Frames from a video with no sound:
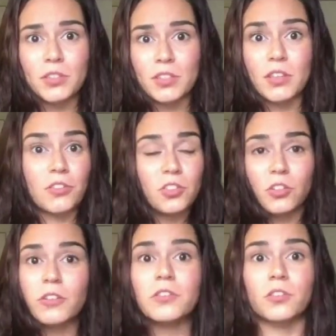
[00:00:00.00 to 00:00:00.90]
to a
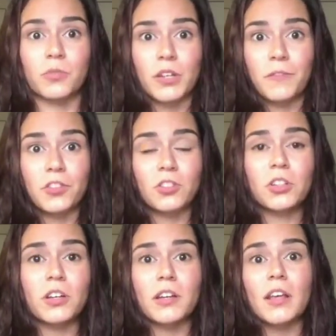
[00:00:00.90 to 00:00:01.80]
certain degree if it's
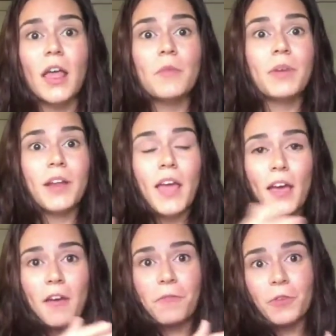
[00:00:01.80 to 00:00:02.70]
good, but
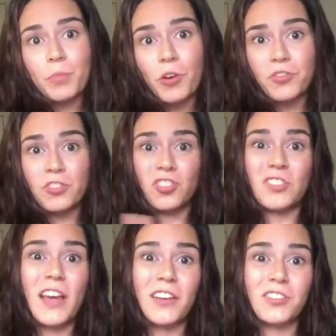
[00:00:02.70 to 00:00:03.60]
every person's
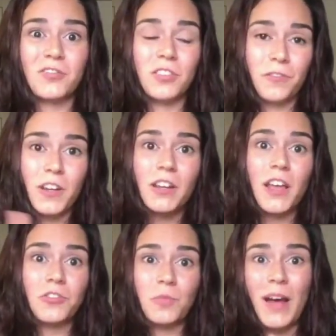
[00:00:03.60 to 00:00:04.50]
genetics are
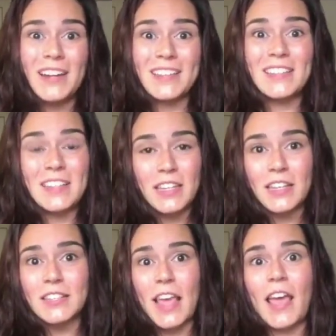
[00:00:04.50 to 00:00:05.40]
different, and your body's
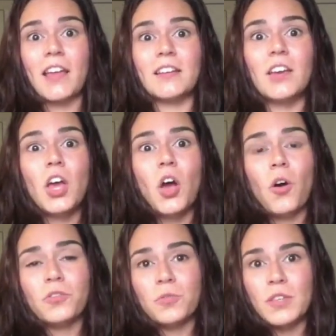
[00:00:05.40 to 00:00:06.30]
needs and
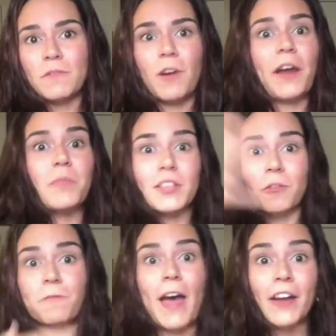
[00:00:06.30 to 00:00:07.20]
also the
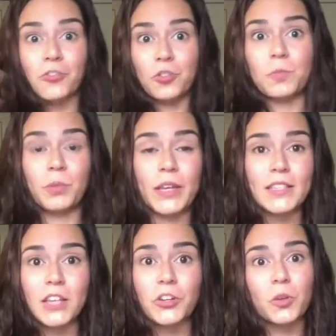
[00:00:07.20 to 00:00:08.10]
environmental factors you
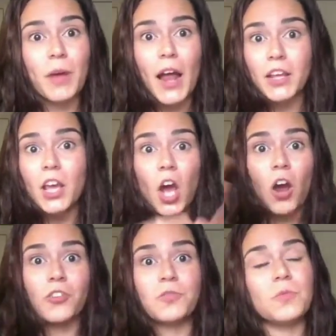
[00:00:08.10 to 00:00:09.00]
place on your body
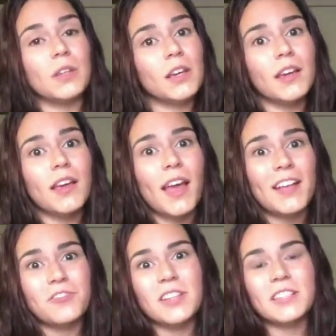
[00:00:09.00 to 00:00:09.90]
are unique.
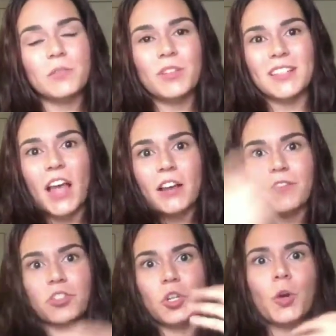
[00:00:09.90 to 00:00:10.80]
And you need someone to kind
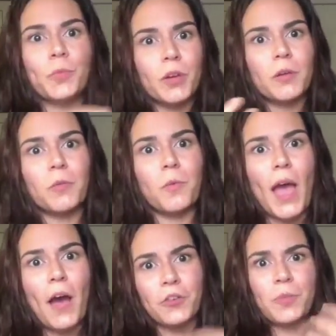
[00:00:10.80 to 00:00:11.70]
of interpret
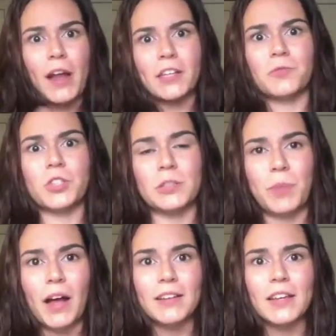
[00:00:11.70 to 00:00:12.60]
how your body's
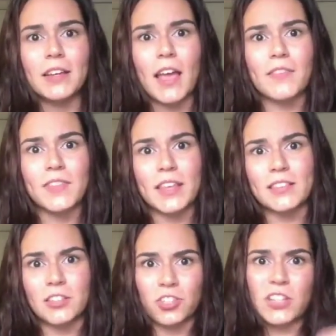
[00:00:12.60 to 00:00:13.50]
responding and
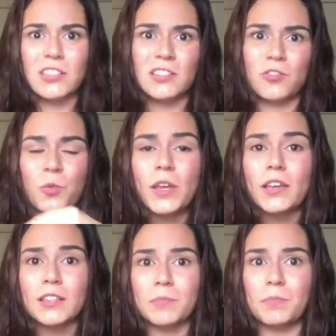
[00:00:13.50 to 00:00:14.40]
then suggest
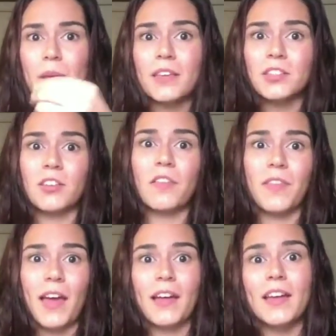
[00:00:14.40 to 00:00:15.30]
tweaks based
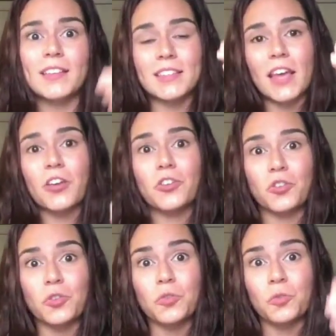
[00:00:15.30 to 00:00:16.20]
on that to get
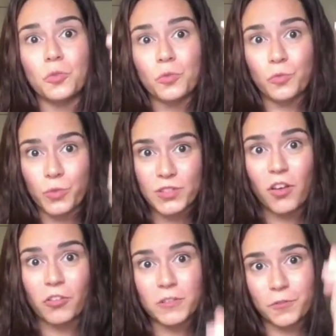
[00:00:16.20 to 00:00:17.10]
you
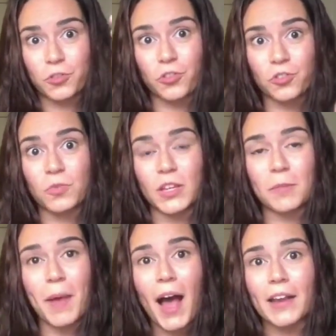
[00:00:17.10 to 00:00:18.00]
results for your
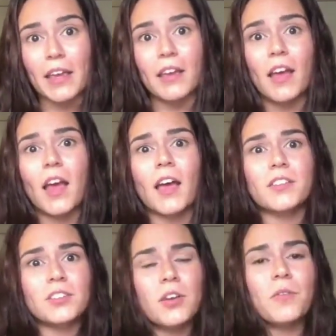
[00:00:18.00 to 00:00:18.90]
unique body.
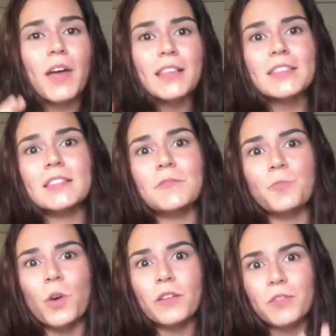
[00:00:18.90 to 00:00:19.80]
So that's
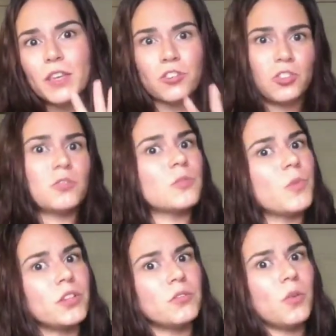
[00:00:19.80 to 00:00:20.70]
one of the issues
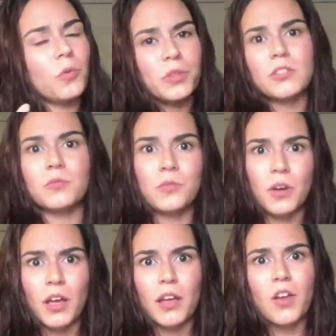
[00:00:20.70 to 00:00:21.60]
when you only
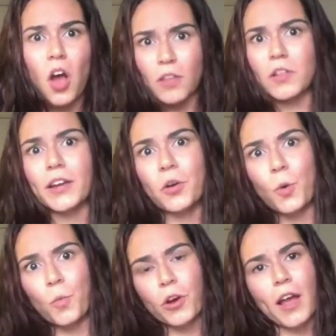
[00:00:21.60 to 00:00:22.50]
do an online
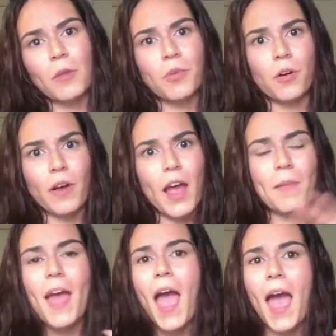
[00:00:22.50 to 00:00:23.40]
home workout
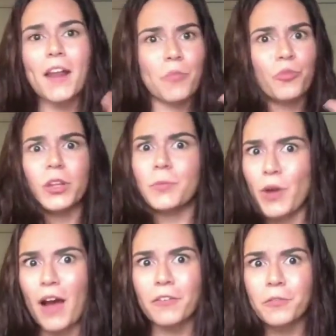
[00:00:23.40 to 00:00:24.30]
program. And I'm really
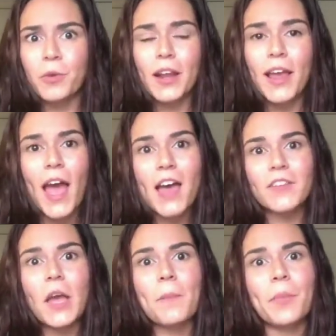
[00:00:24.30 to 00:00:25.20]
proud of the one I
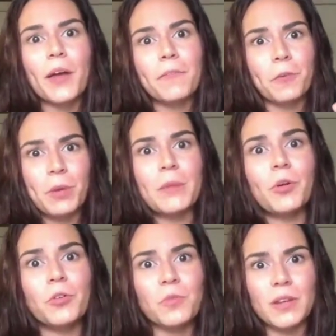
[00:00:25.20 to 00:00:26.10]
have, but for
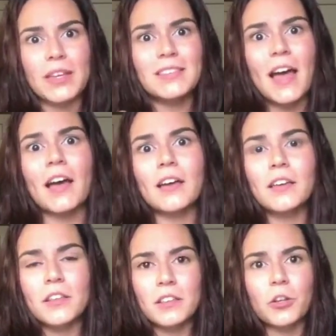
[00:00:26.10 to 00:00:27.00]
people who need
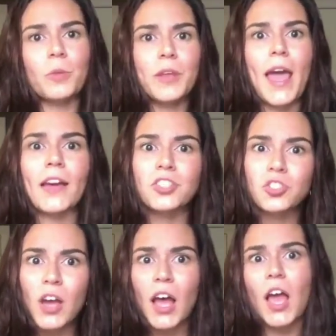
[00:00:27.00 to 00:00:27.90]
that little bit
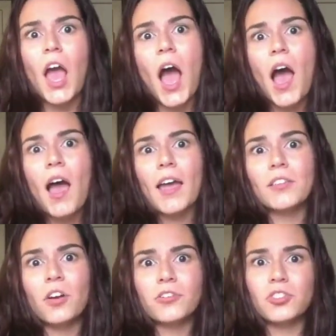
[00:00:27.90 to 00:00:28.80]
extra, I
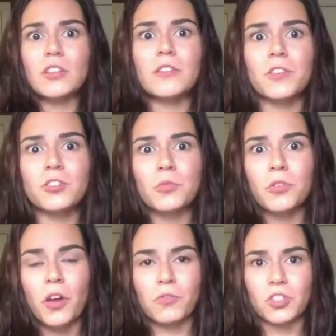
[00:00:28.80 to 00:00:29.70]
launched
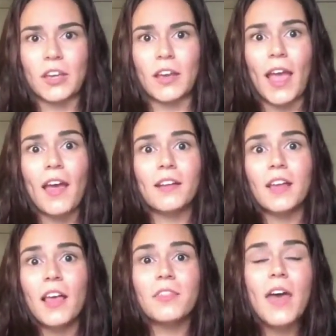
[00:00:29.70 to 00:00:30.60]
individual coaching,
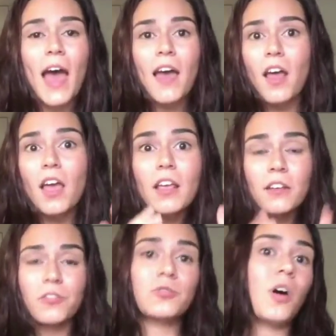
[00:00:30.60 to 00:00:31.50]
and that
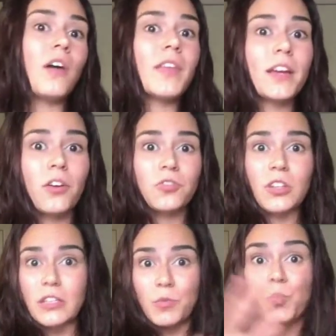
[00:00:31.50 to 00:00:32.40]
individual online
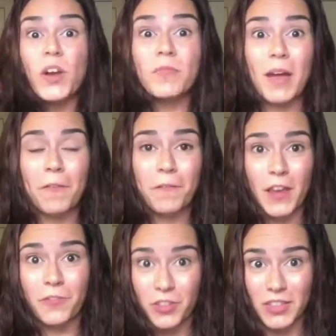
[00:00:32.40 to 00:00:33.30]
coaching has been one of my
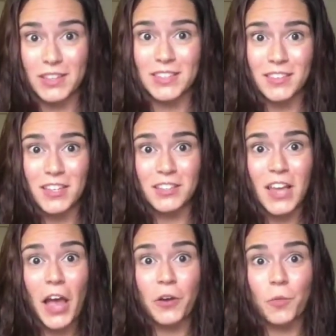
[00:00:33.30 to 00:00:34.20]
favorite things in the
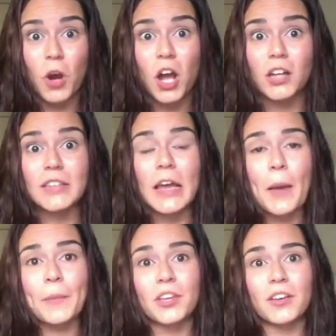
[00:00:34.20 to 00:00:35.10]
entire world
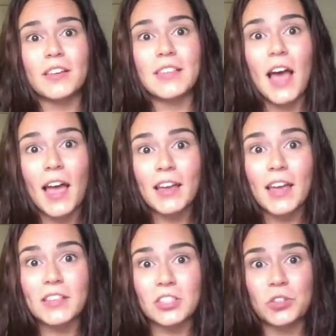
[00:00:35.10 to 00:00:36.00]
because I
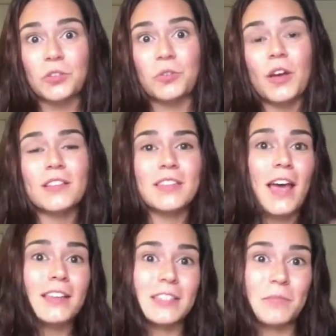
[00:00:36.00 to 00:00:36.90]
get to
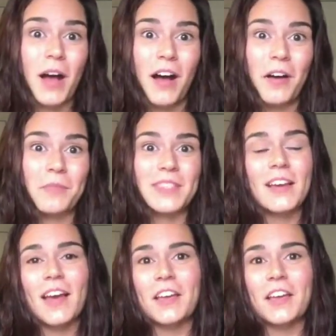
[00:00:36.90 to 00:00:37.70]
text moms,